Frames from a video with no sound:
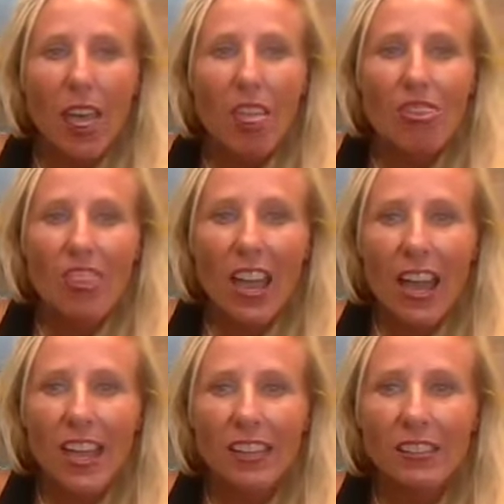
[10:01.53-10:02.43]

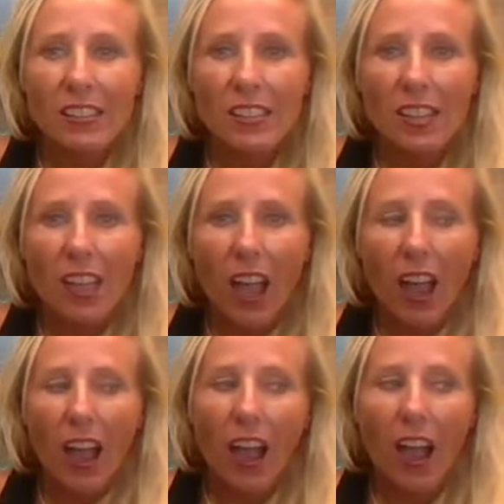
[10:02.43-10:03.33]
that
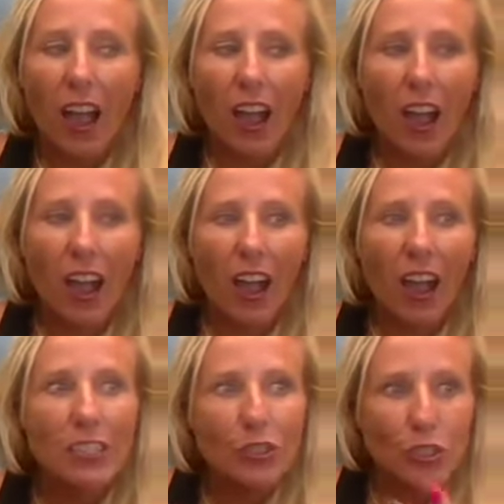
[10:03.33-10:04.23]

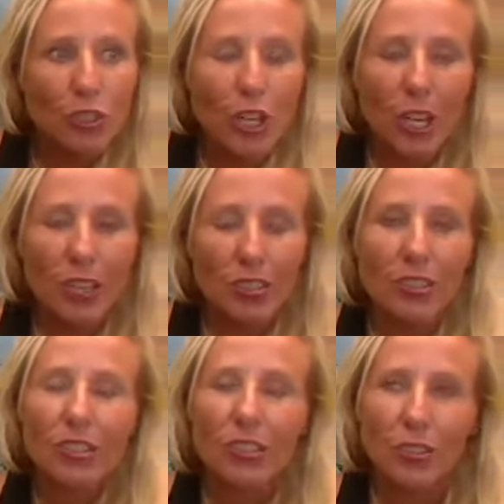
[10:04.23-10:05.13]
I
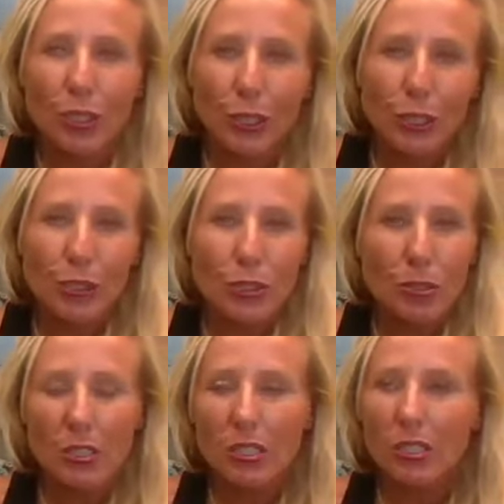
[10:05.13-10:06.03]
just started
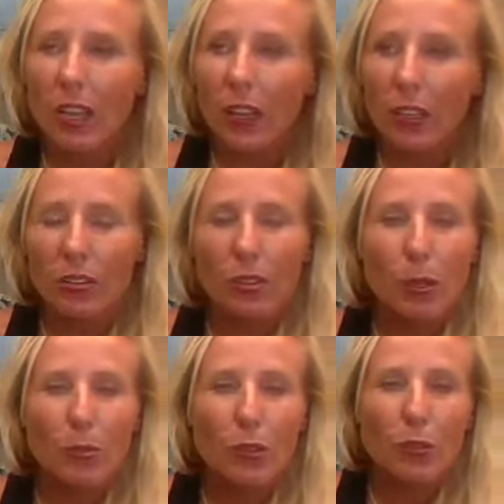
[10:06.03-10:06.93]
using, I don't know,
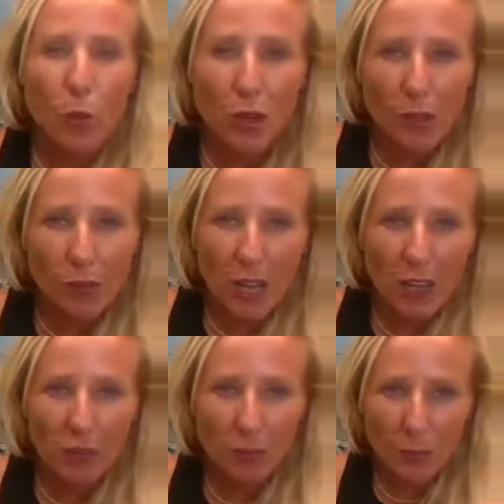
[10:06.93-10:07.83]
maybe 4 or 5
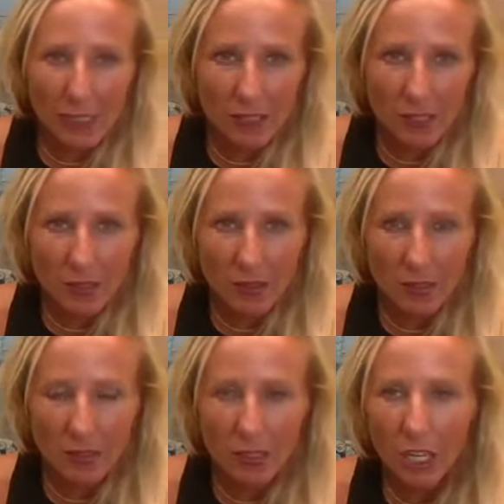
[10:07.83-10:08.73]
pieces
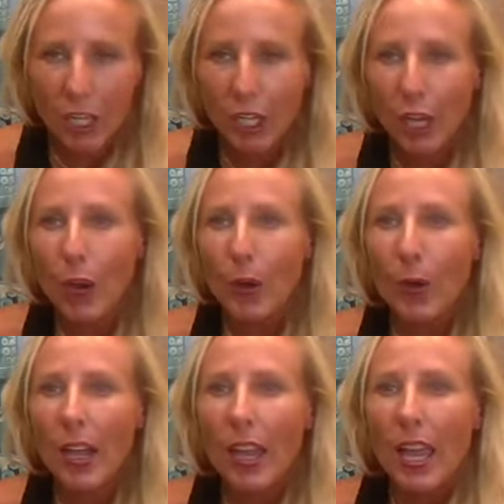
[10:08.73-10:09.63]
ago,
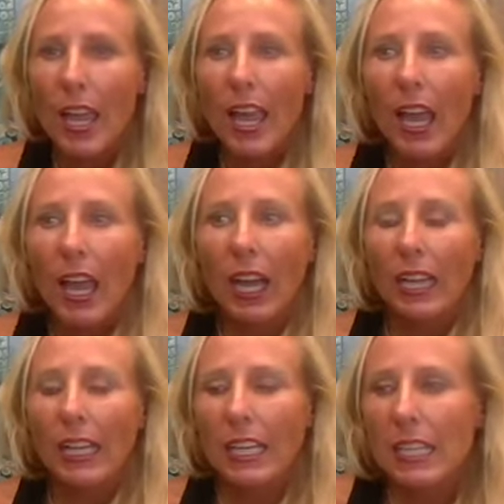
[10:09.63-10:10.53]

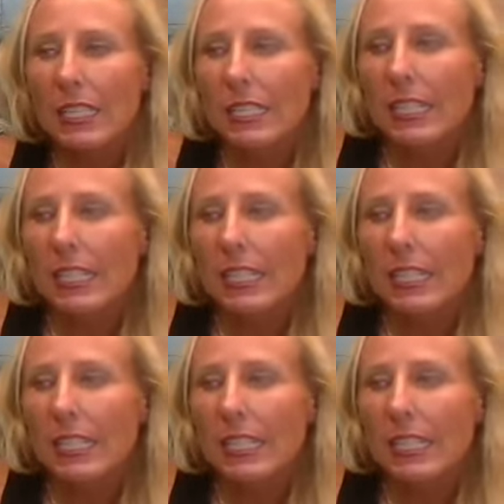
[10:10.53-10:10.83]
and